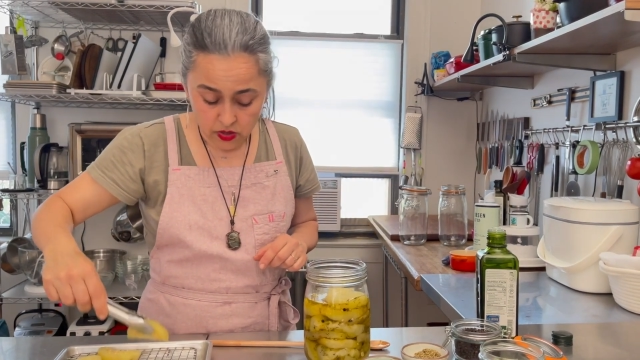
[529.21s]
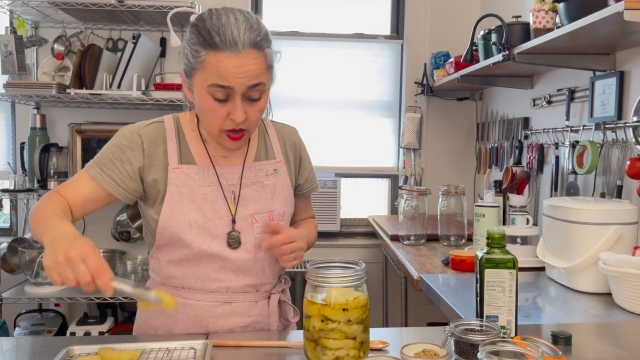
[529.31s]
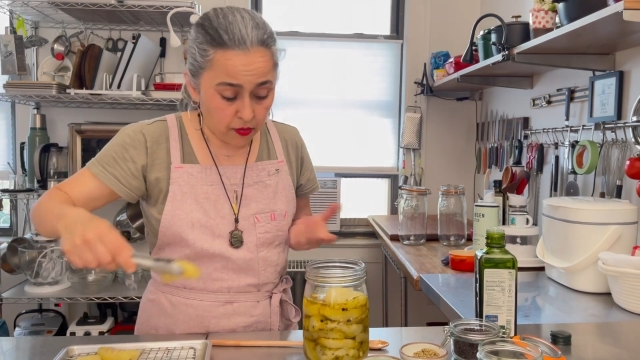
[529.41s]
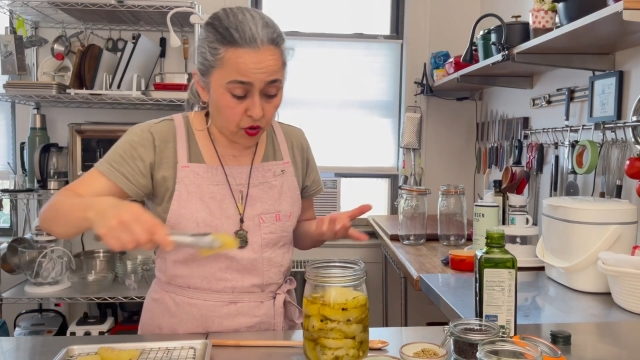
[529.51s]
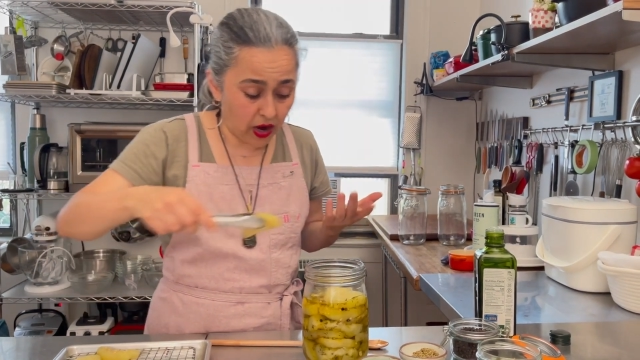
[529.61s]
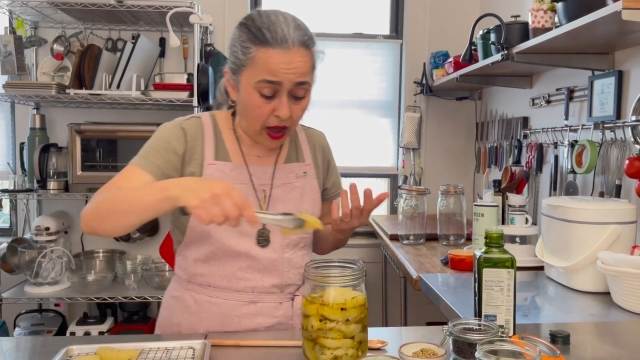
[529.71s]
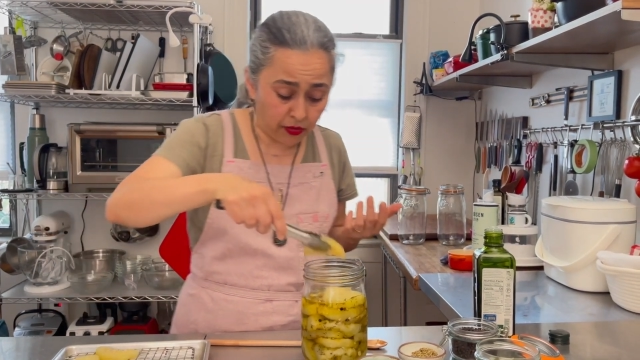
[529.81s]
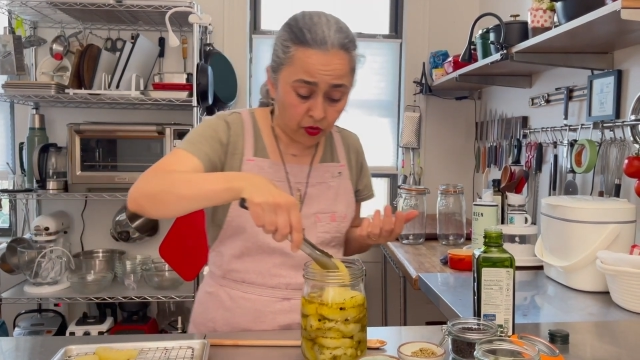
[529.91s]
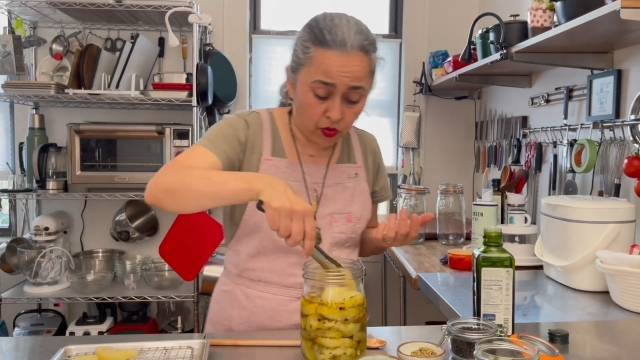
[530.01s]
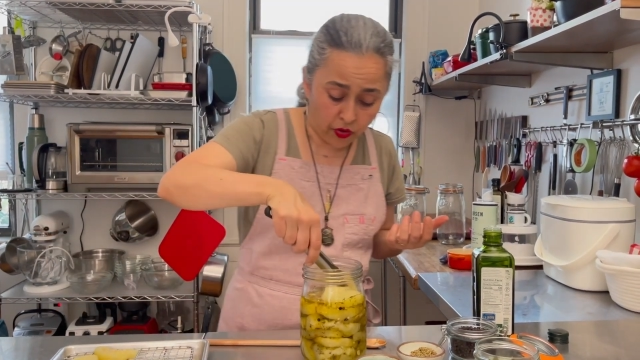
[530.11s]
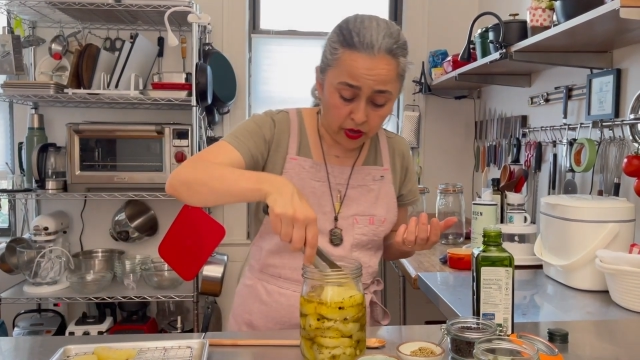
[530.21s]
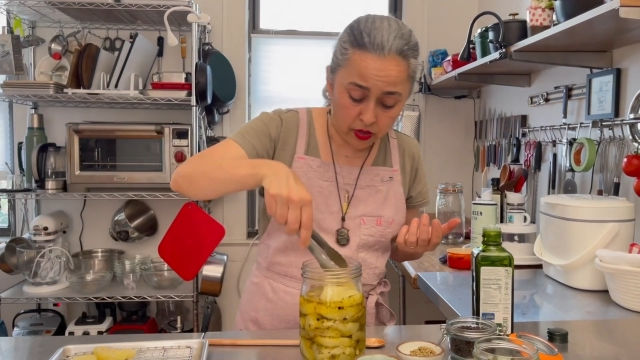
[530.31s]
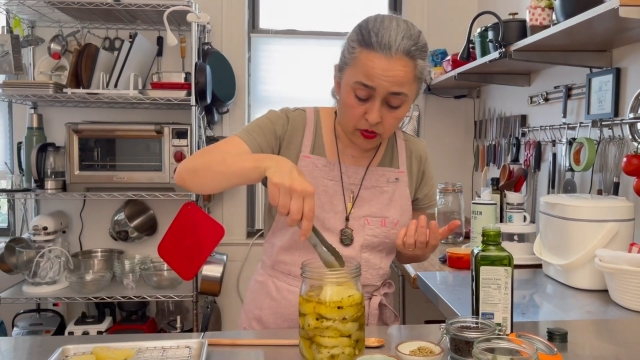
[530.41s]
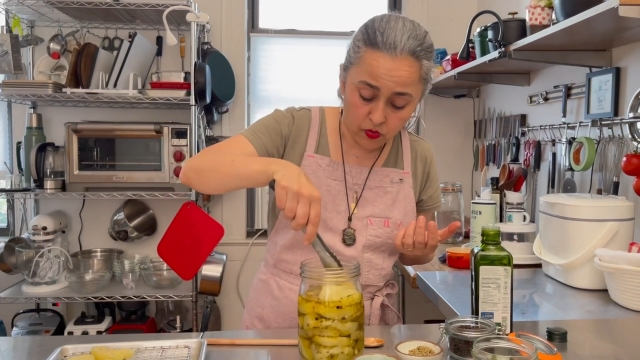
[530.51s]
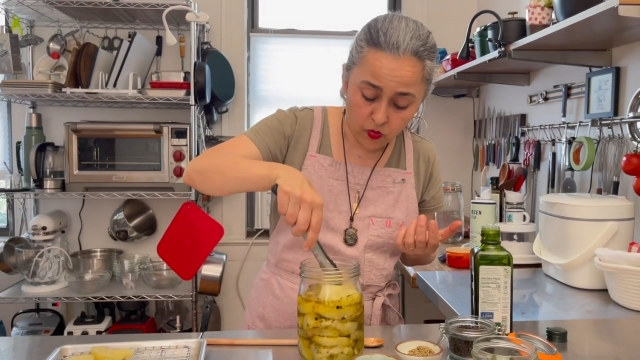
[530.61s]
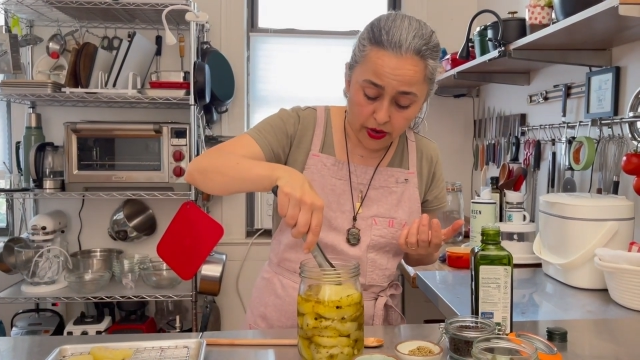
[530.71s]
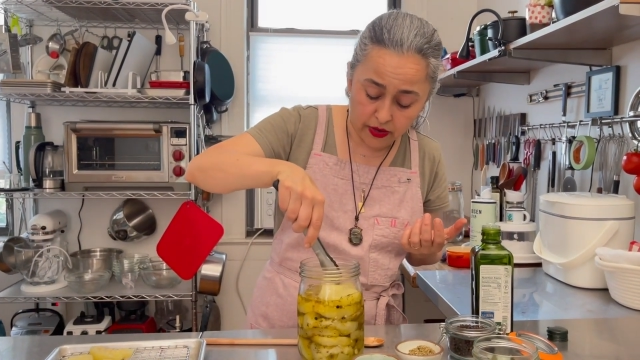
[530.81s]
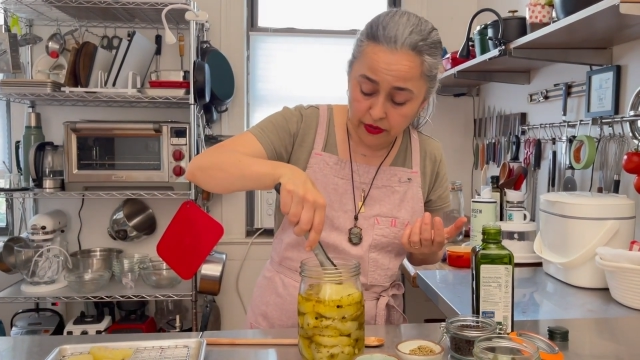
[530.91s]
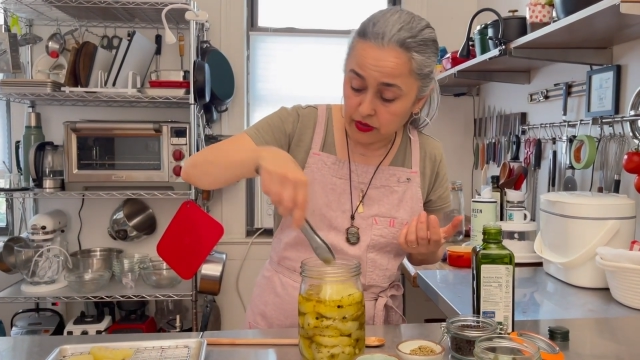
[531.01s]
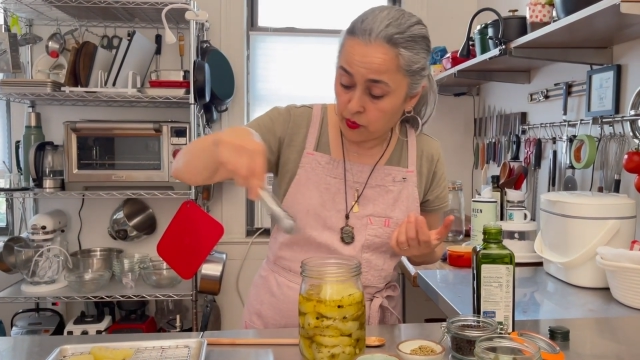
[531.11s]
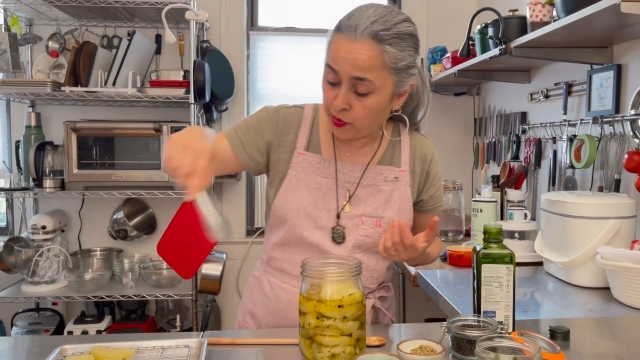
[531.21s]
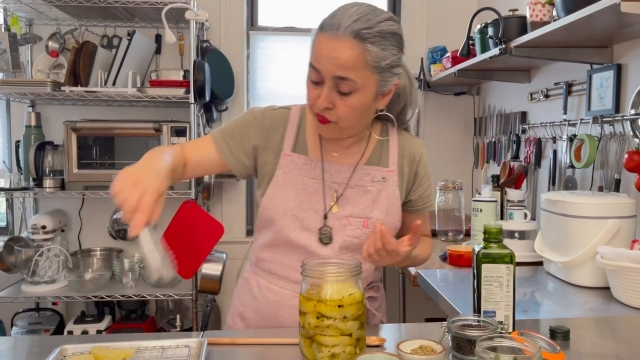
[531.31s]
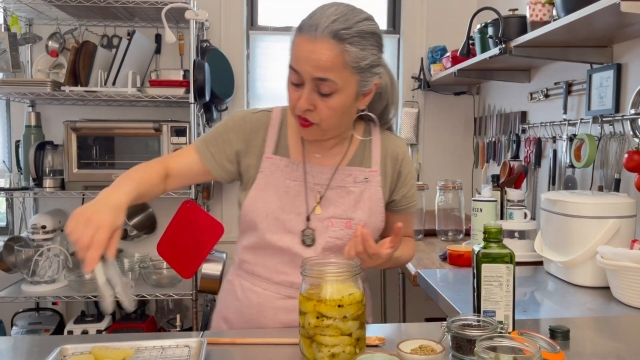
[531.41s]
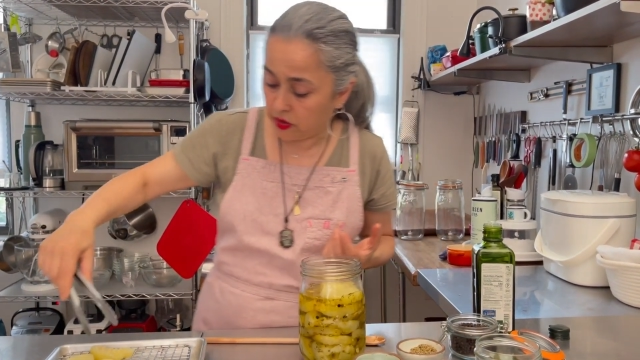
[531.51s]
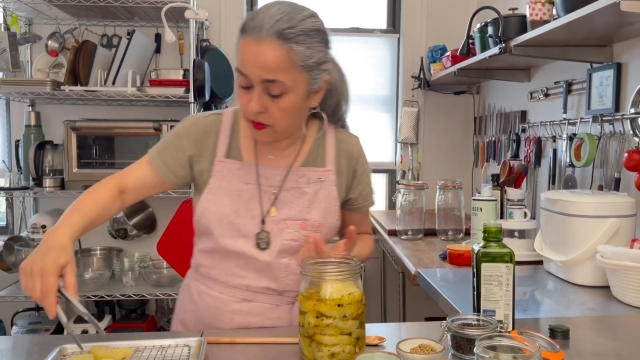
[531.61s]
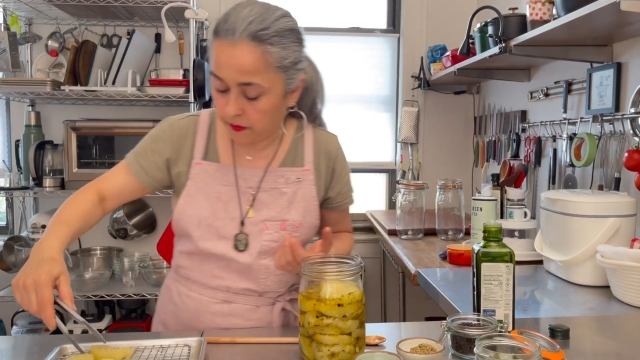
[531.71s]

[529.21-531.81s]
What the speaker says: avocado oil, whatever you prefer.